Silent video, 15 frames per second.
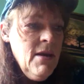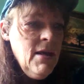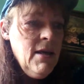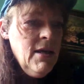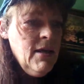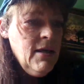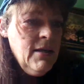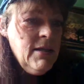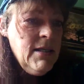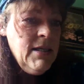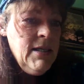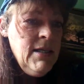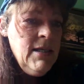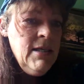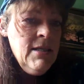And
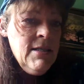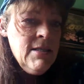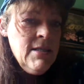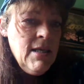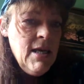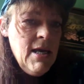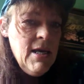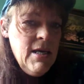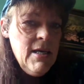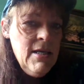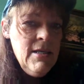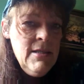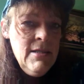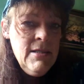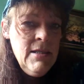he
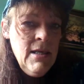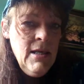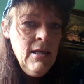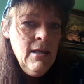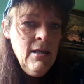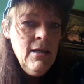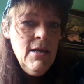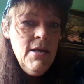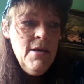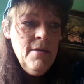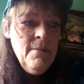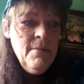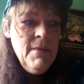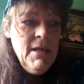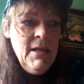says,
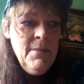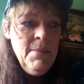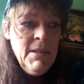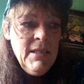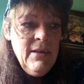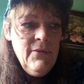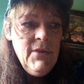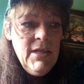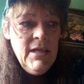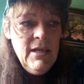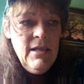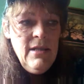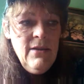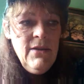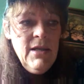many believe that
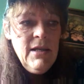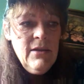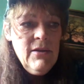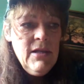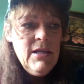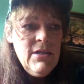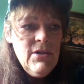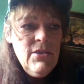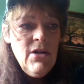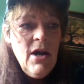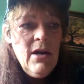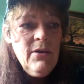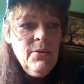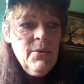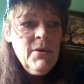anything that is
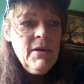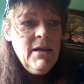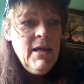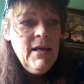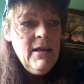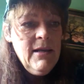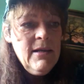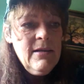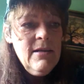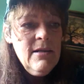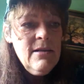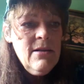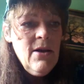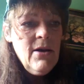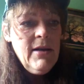not organic
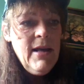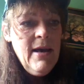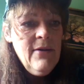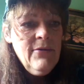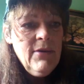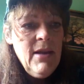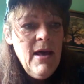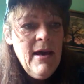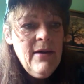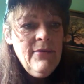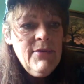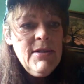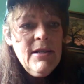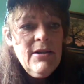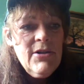does not have life,
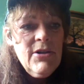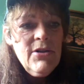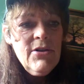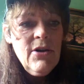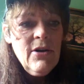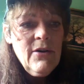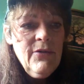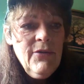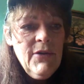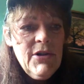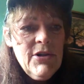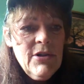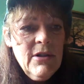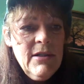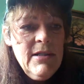such as
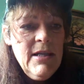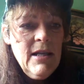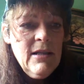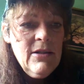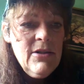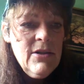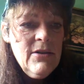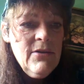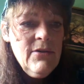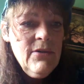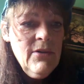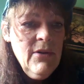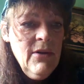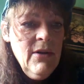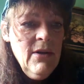artificial intelligence.
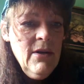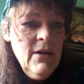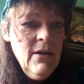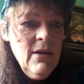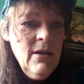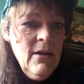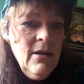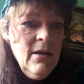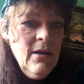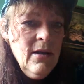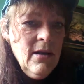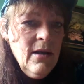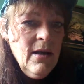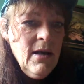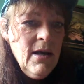
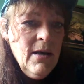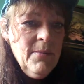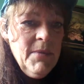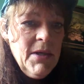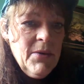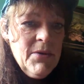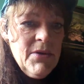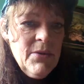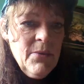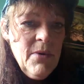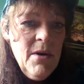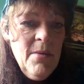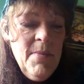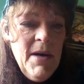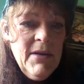Um, there was a
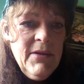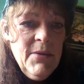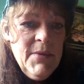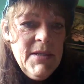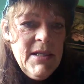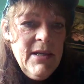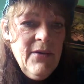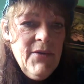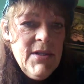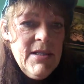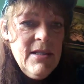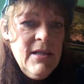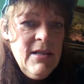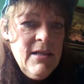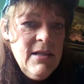robot that was given
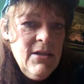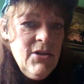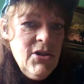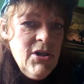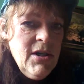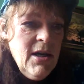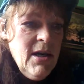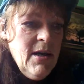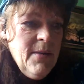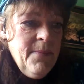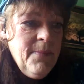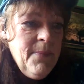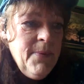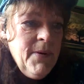citizenship.